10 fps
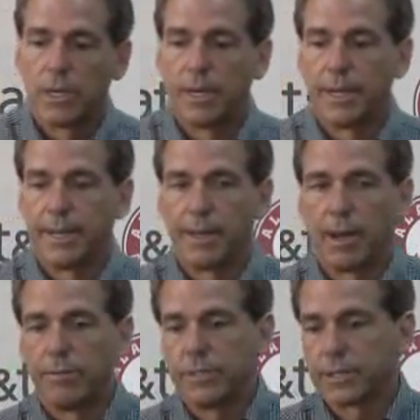And
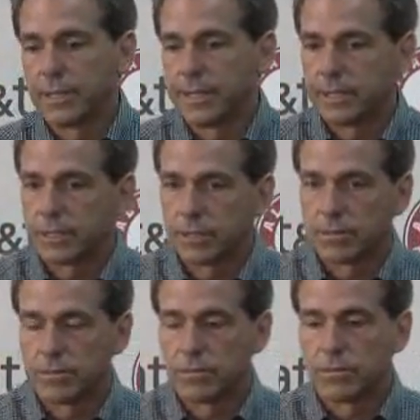obviously it's
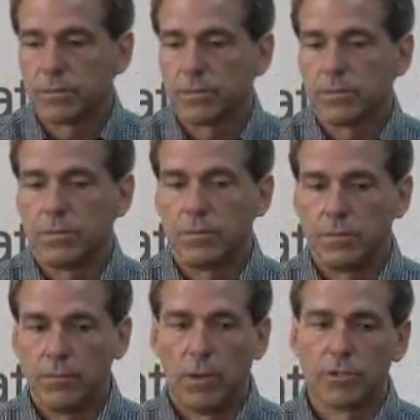
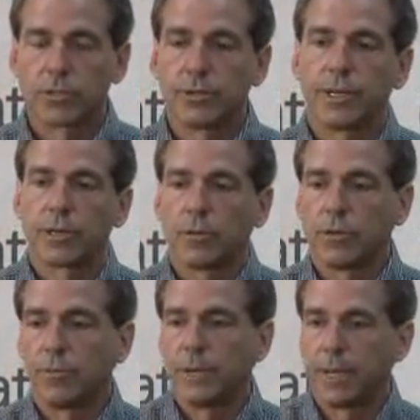most critical
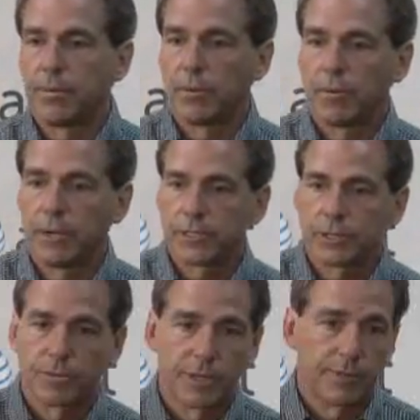to be able to rush
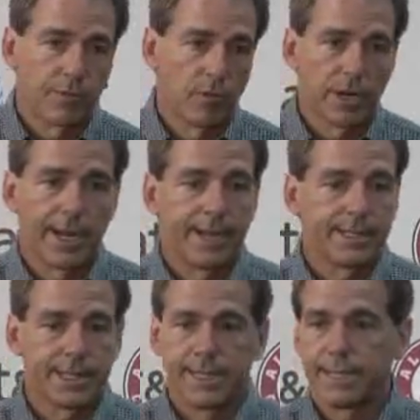three and four
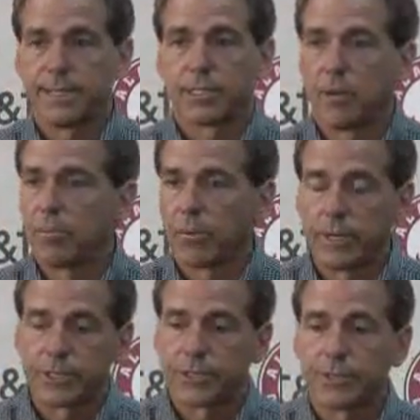guys and get some
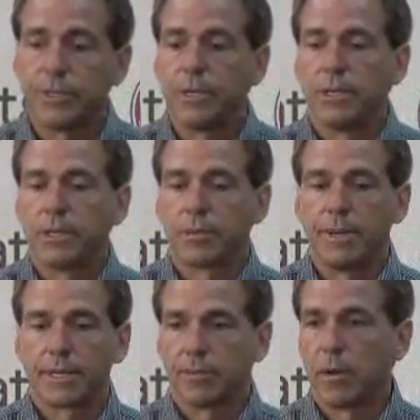pressure to
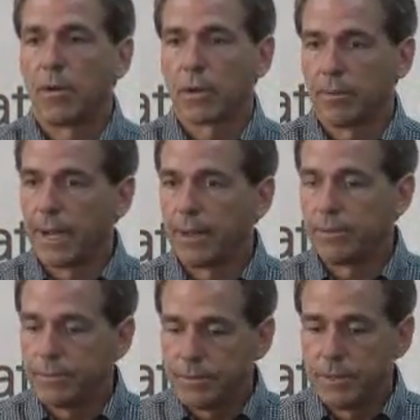make the ball come out
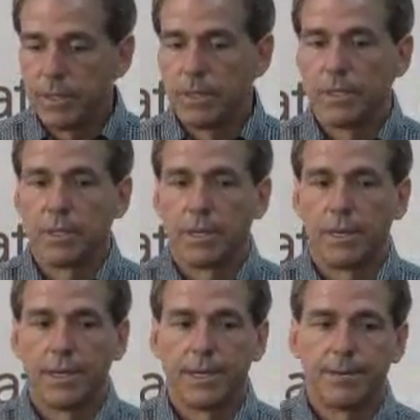
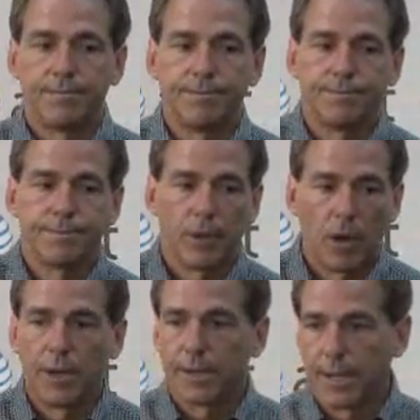
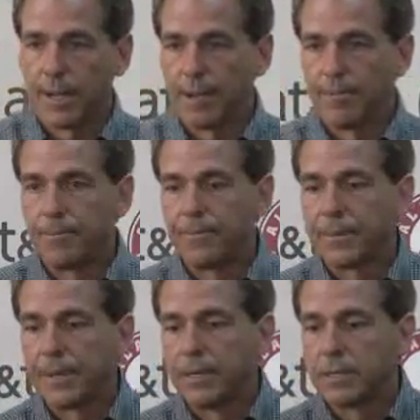on time
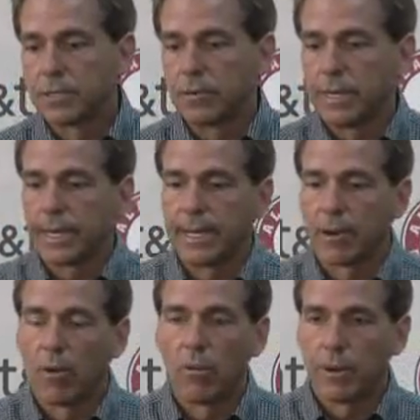so he can't
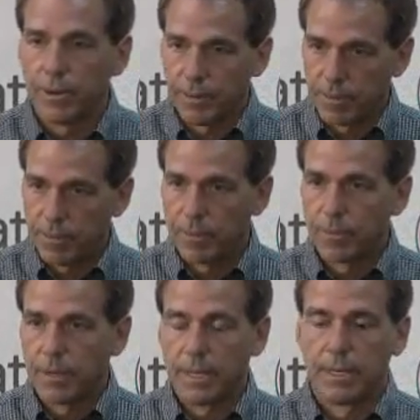hold it
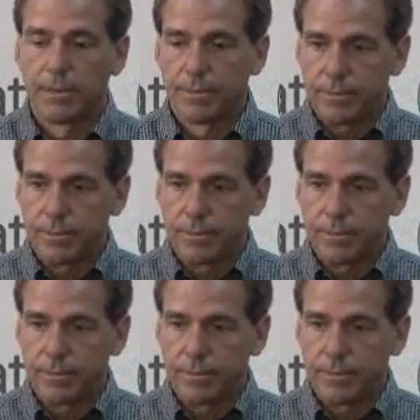and